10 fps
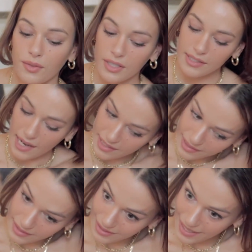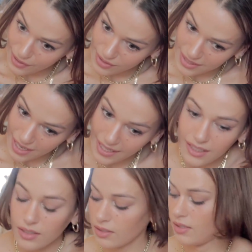do the second little
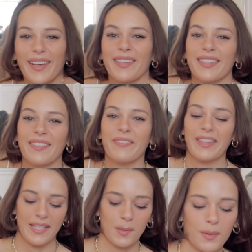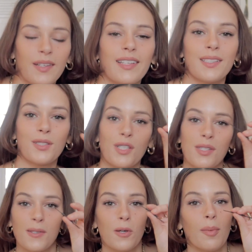hairstyle. What you need for this one is
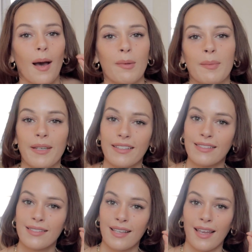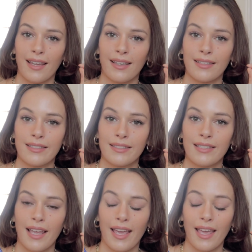just 2 bobby pins and
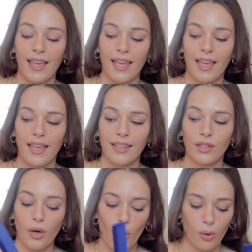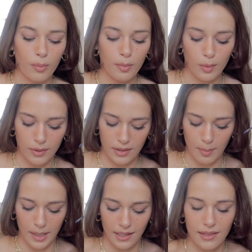a comb with the
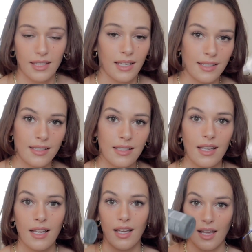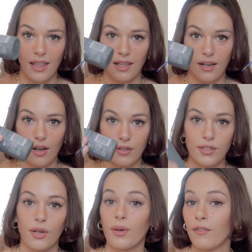pick at the end. And then
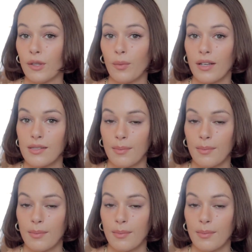also if you want